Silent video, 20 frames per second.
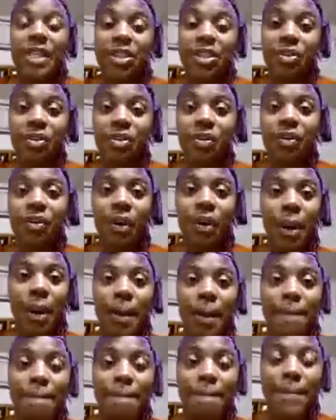that
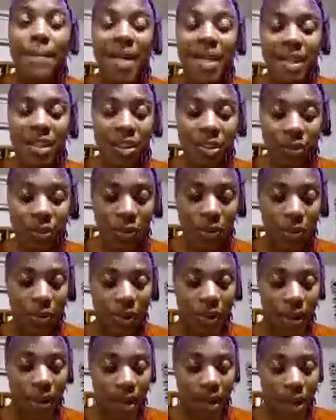drives the physical,
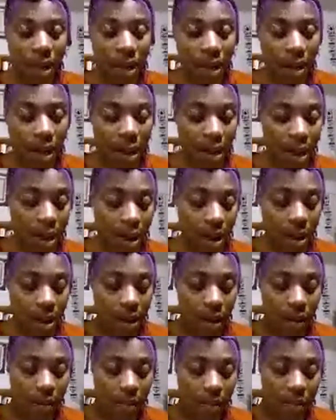mental,
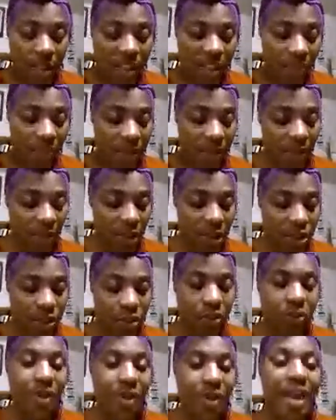
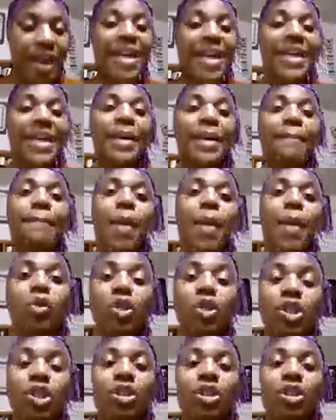spiritual,
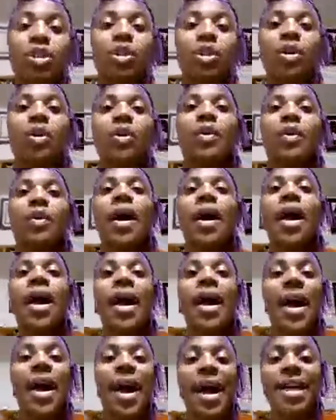and
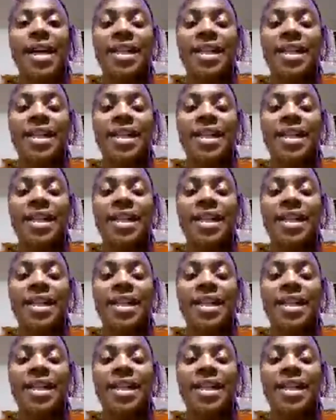emotional